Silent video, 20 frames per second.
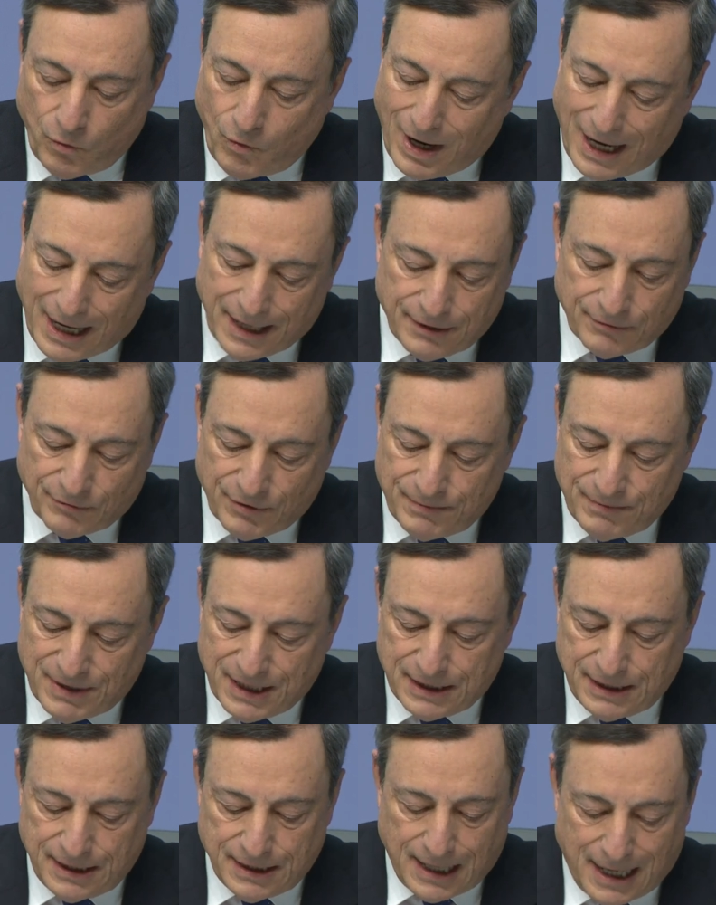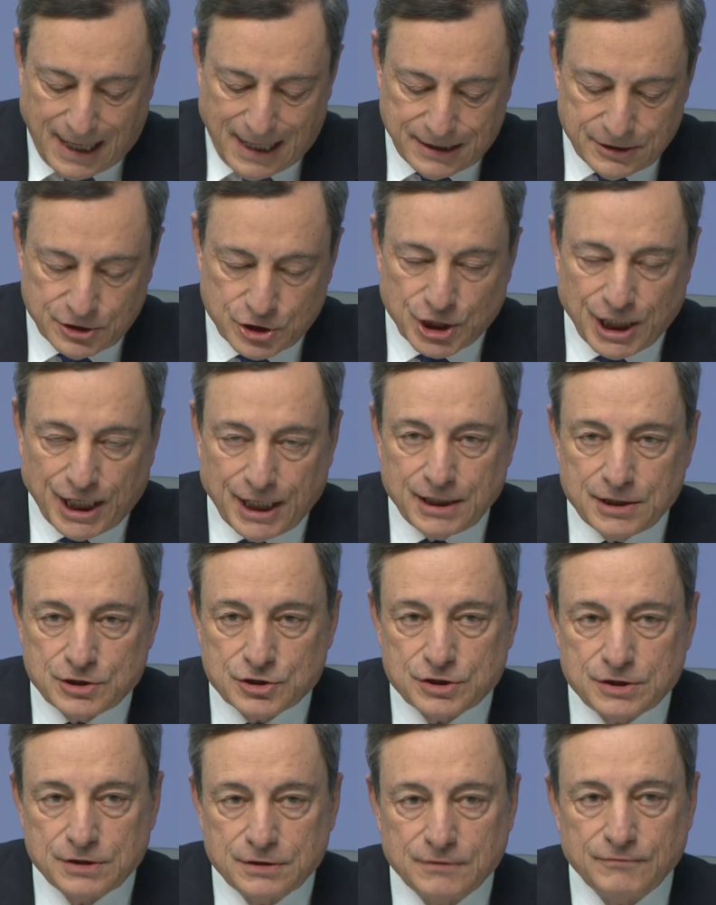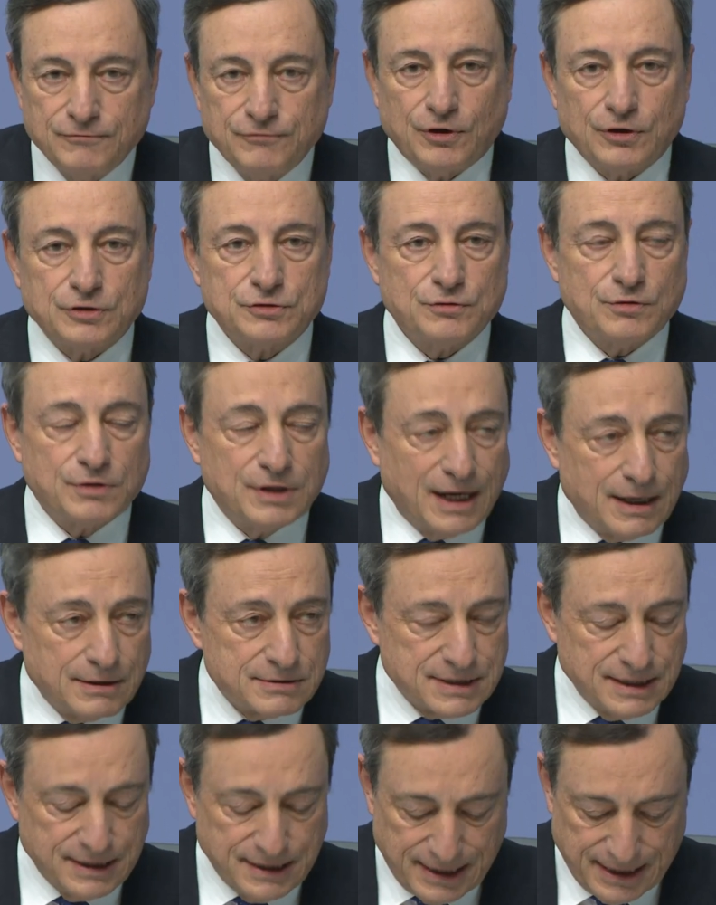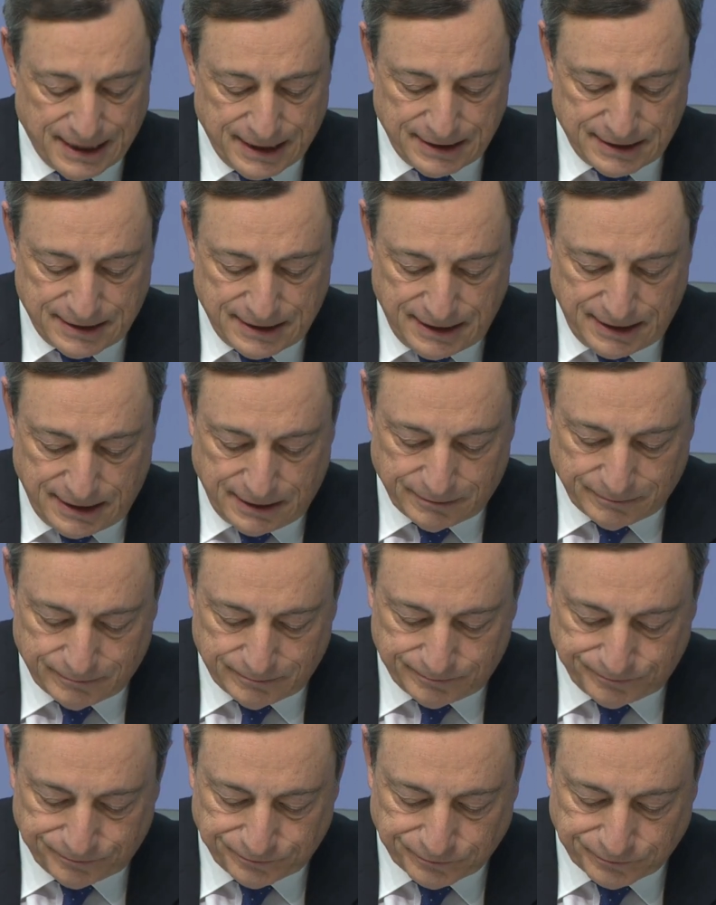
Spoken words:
while remaining unchanged for 2019.